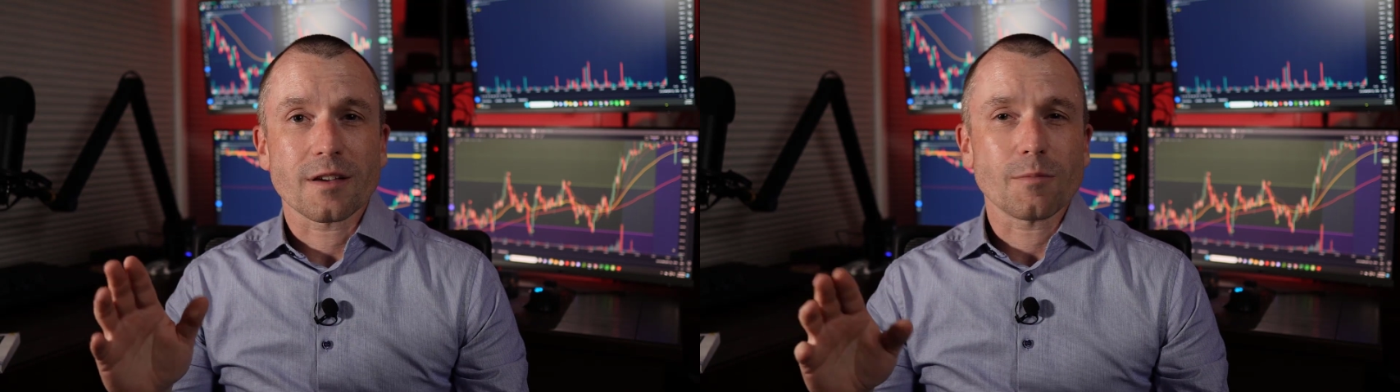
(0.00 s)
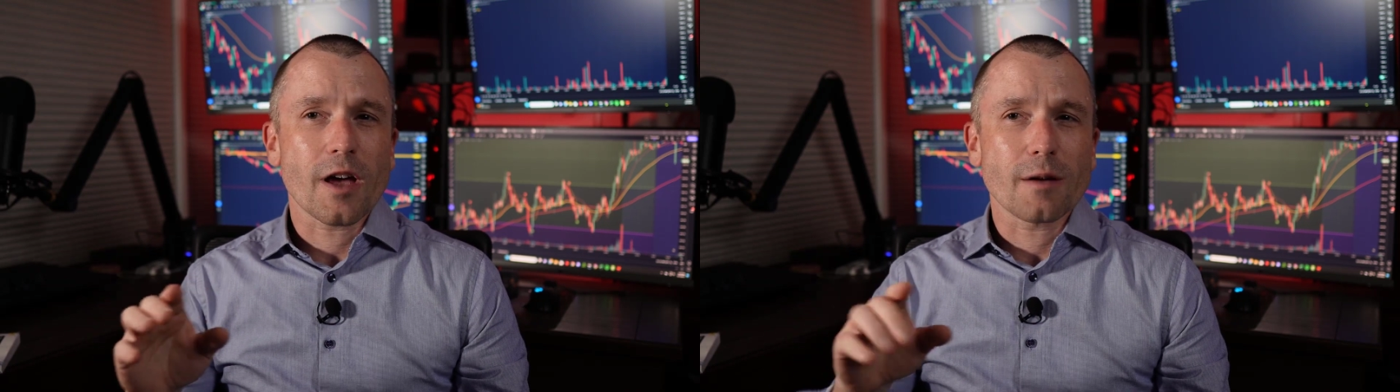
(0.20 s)

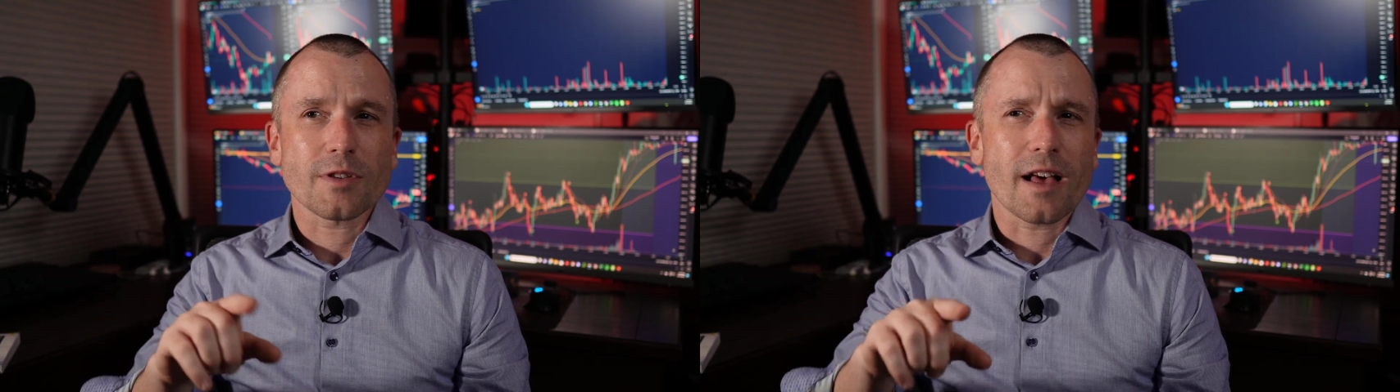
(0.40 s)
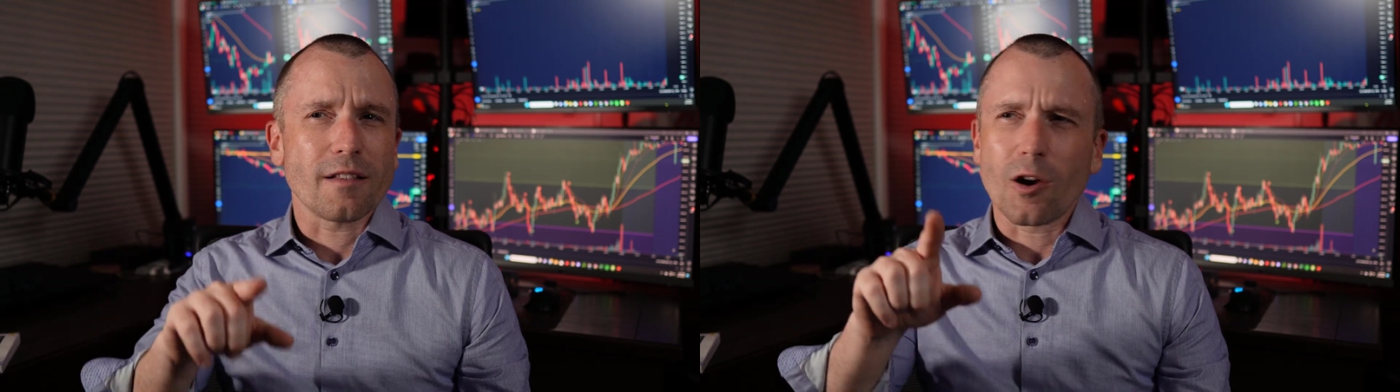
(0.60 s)
Sometimes
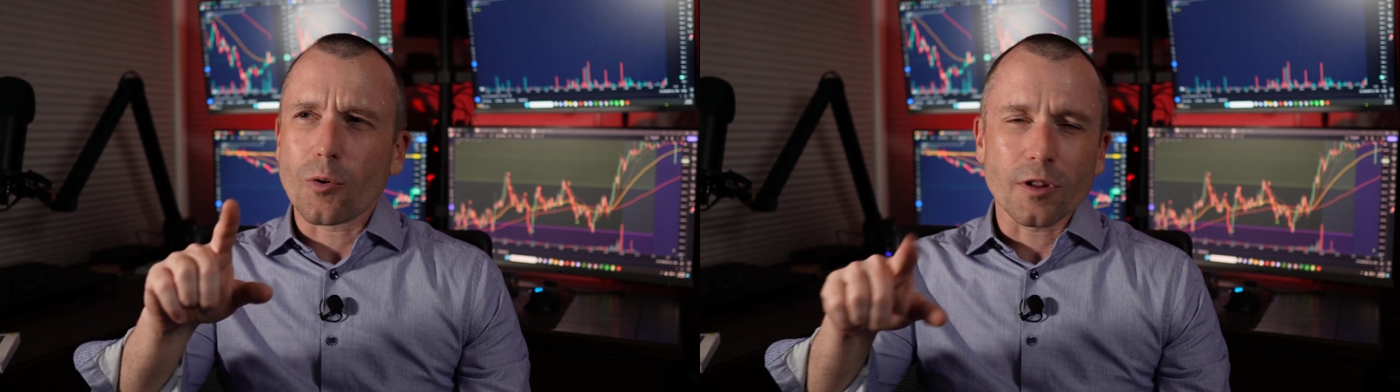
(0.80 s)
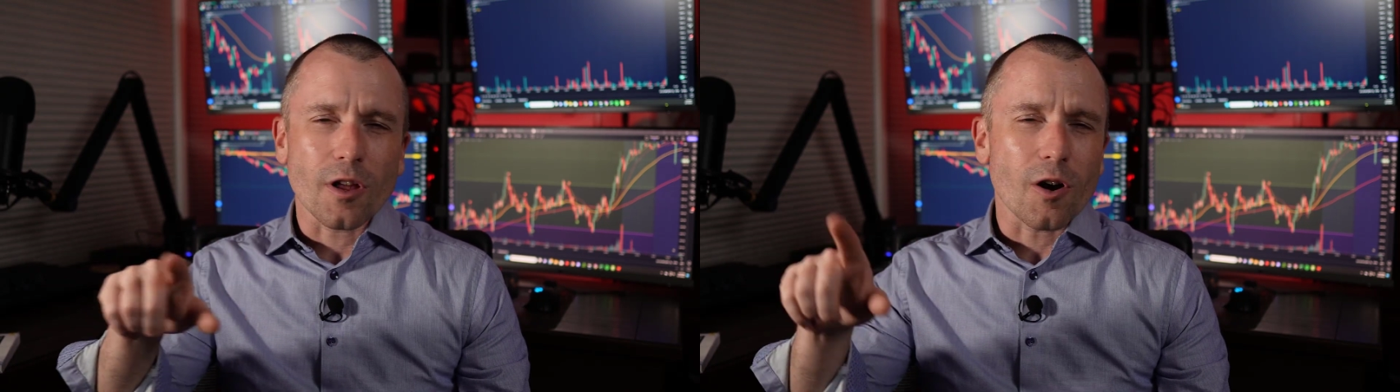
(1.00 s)
that
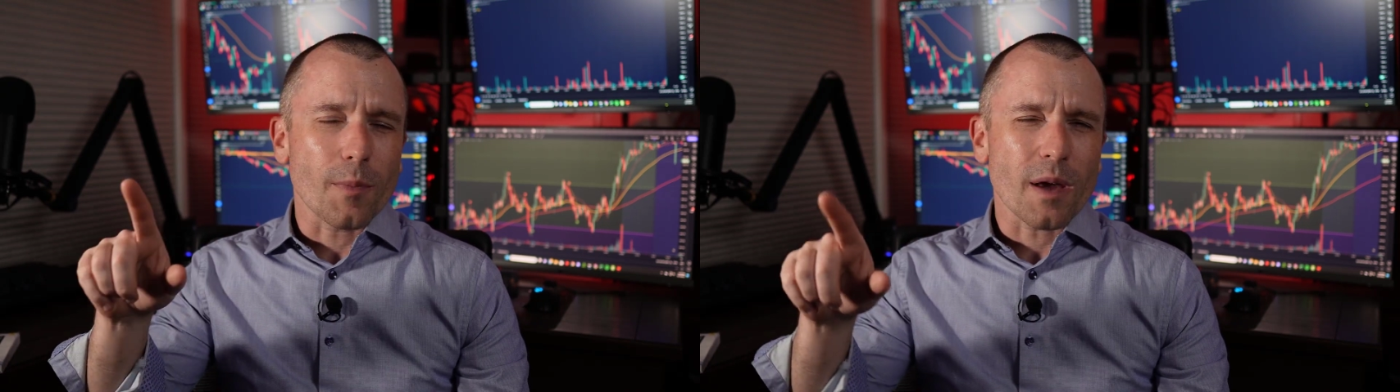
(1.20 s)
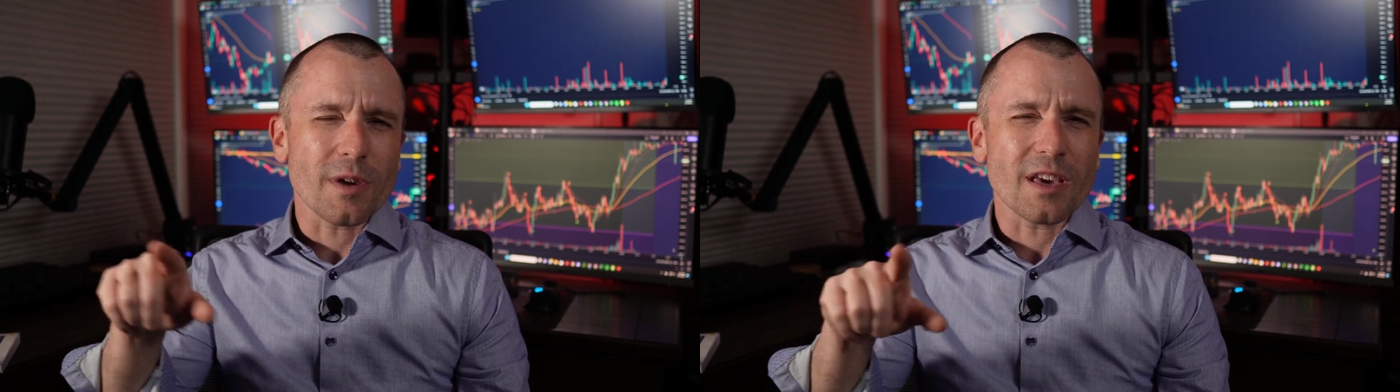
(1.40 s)
lower low,
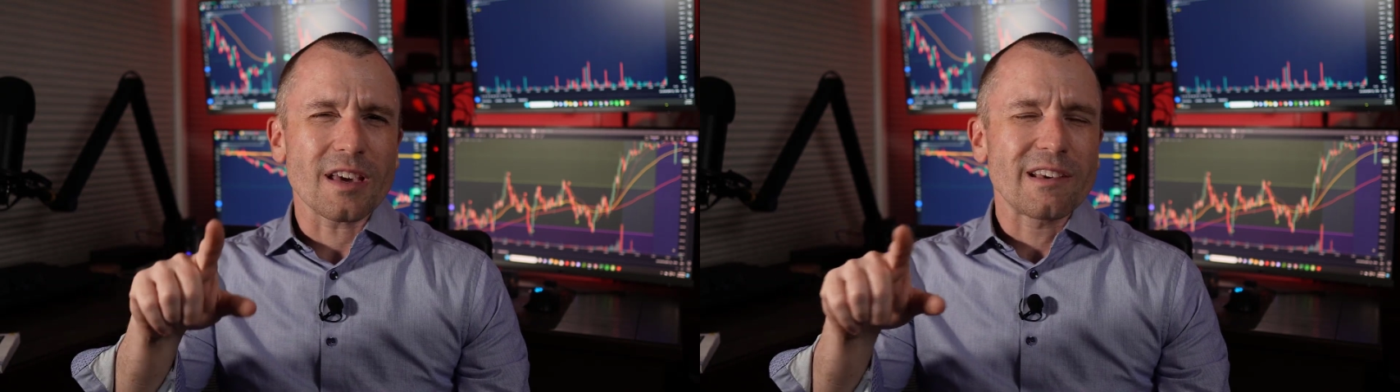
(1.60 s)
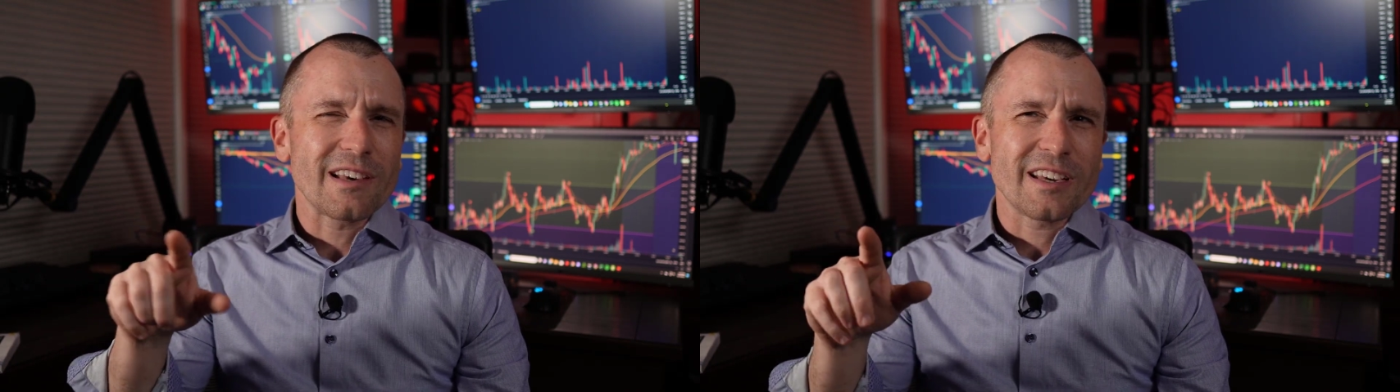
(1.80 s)
maybe,